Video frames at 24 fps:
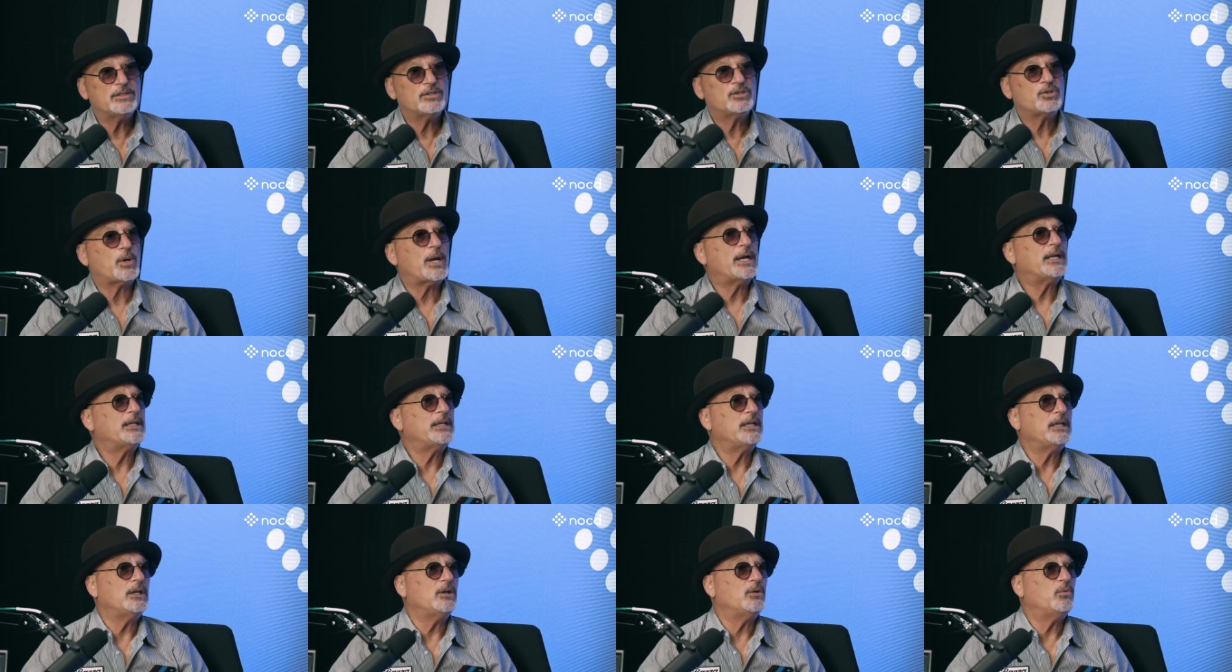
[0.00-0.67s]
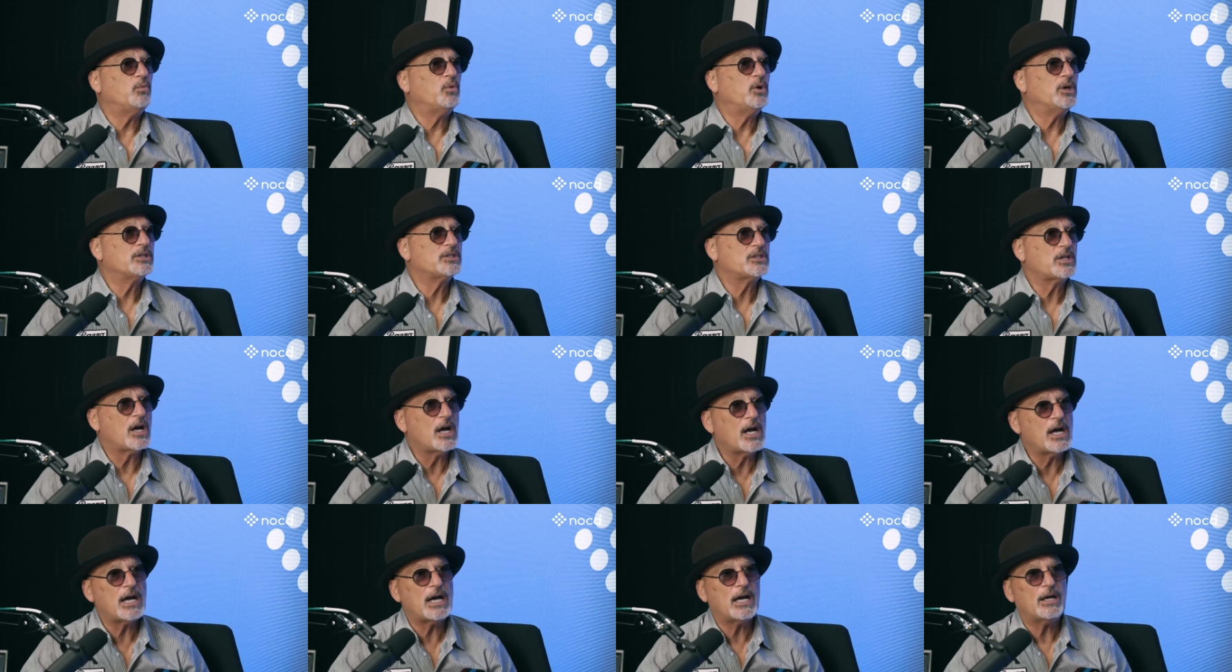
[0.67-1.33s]
trending, what's
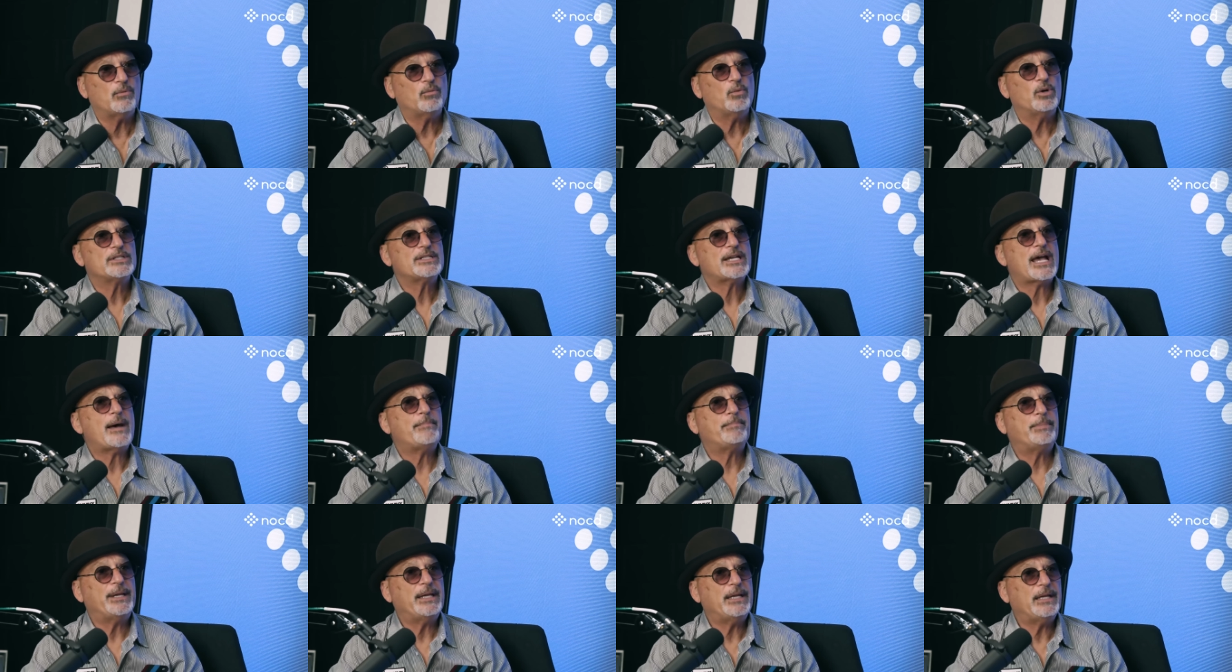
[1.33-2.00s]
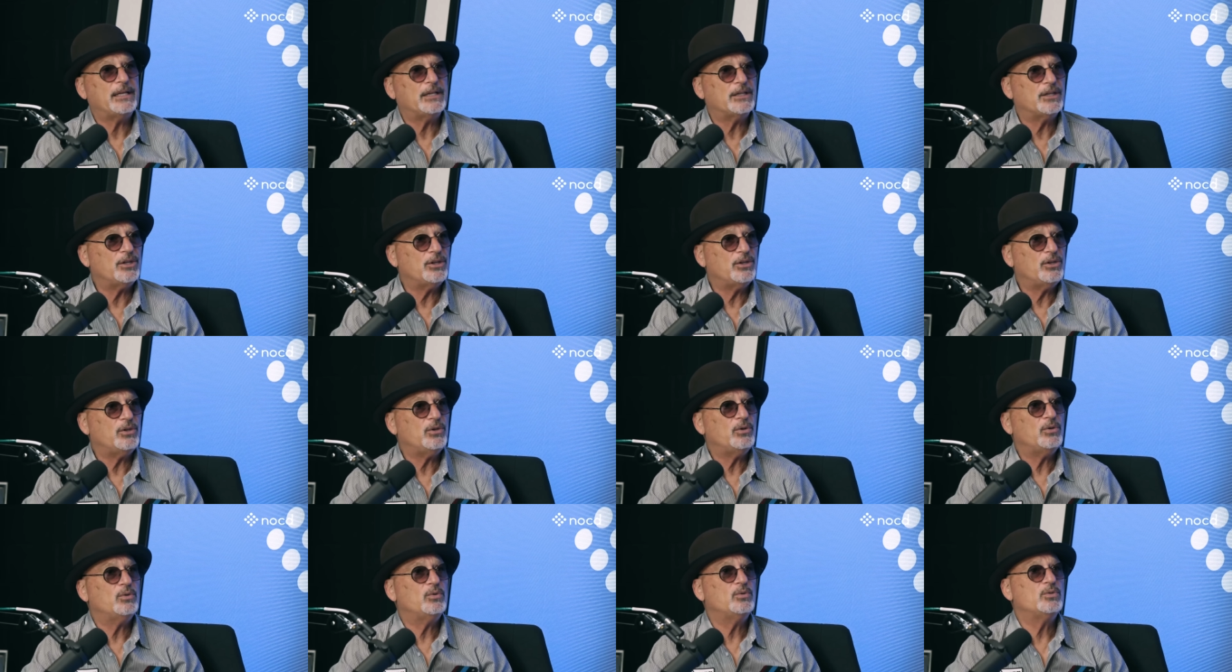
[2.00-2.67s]
hot, what's happening in the
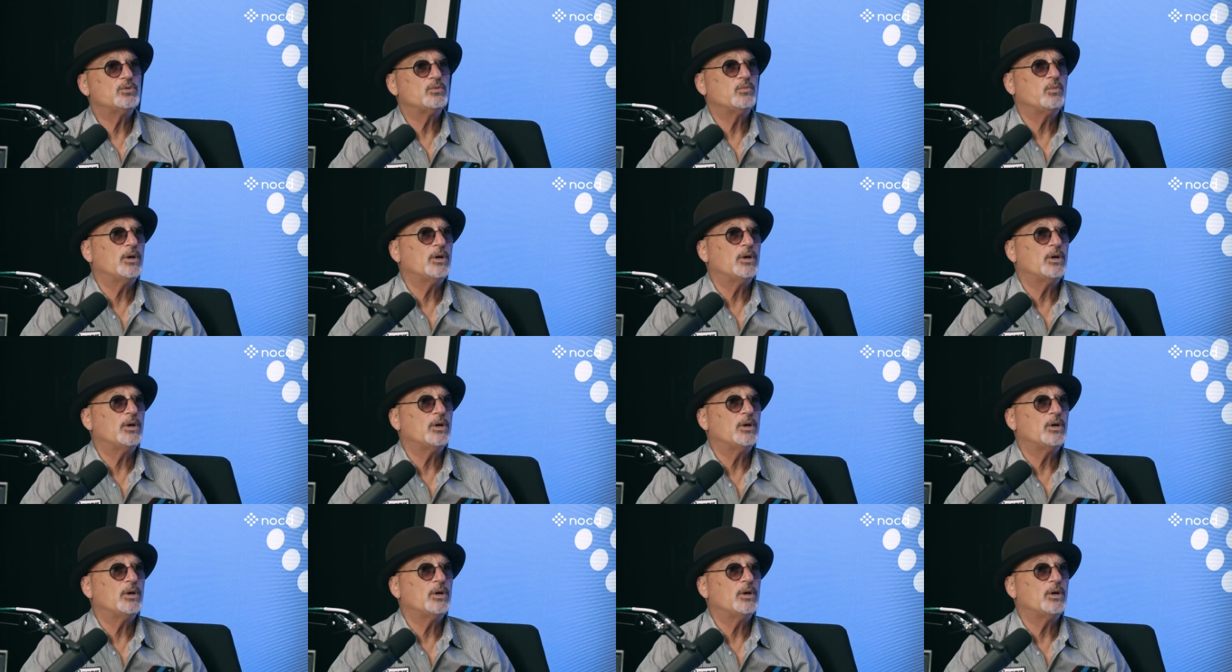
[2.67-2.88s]
news.